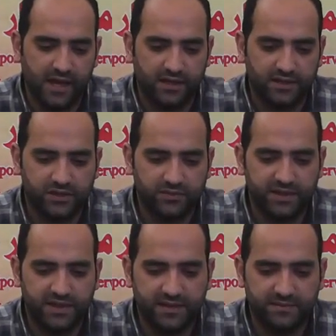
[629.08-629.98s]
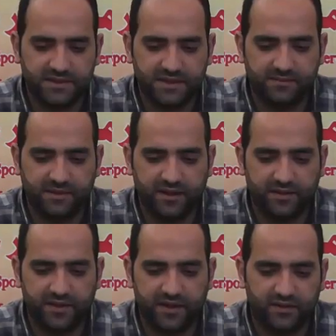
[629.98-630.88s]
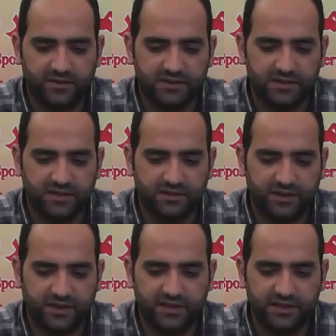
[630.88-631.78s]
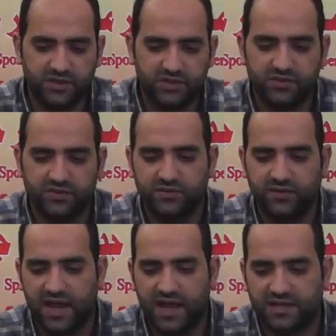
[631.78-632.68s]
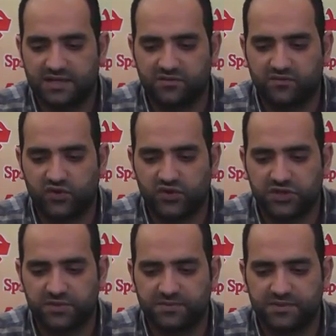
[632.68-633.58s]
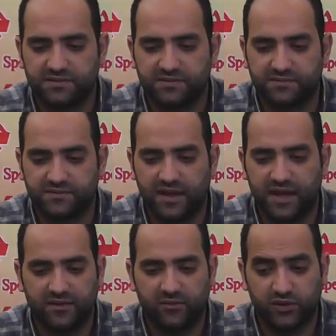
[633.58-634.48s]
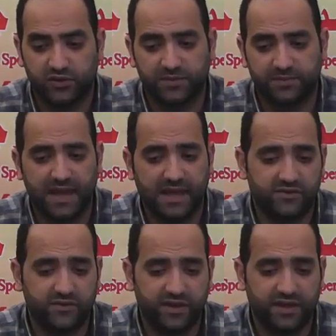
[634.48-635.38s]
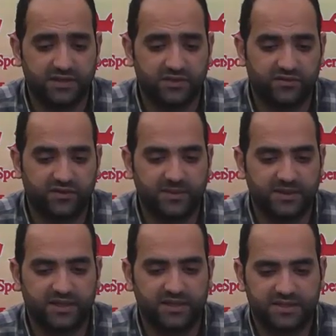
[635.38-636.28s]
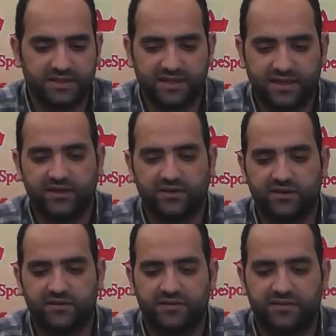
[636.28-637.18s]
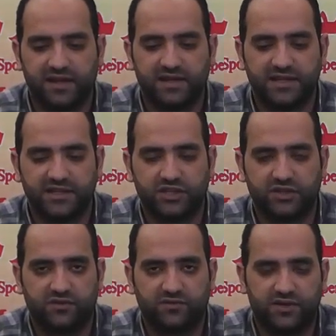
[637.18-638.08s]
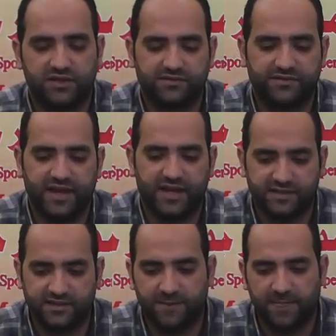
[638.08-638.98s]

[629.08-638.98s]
It should be kept in mind that continuing to do acts of worship worship after the end of Ramadan is a sign of the validation of one's fast.